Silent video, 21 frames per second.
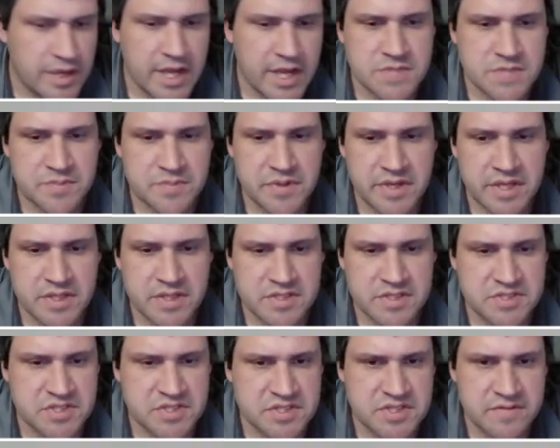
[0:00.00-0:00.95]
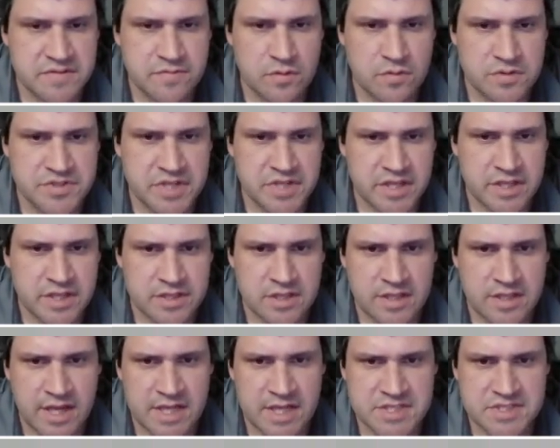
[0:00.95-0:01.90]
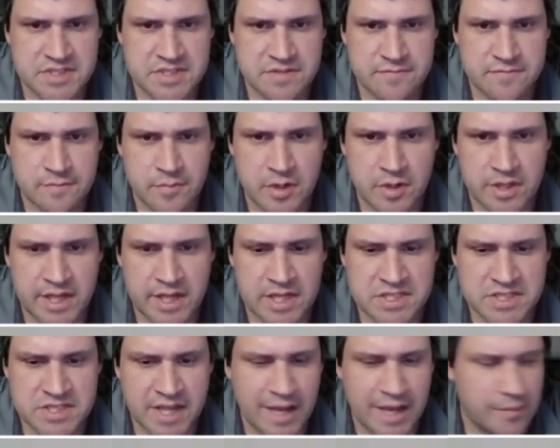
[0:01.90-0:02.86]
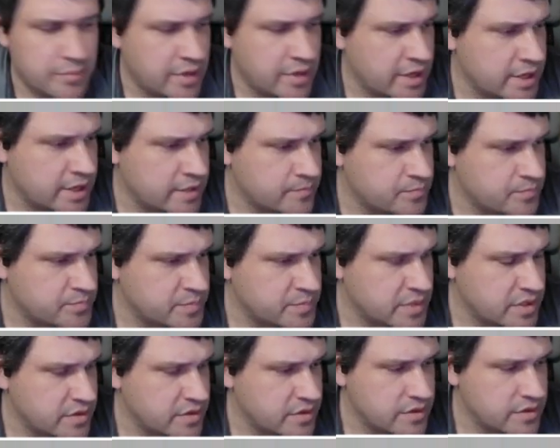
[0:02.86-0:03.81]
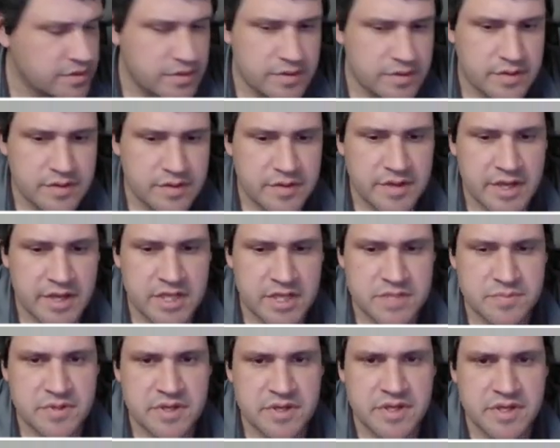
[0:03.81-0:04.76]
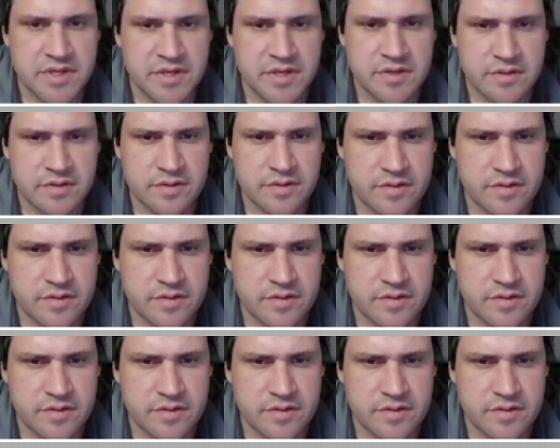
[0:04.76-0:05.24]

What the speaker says: HP, let's just say 14, like the last from our last campaign. HP.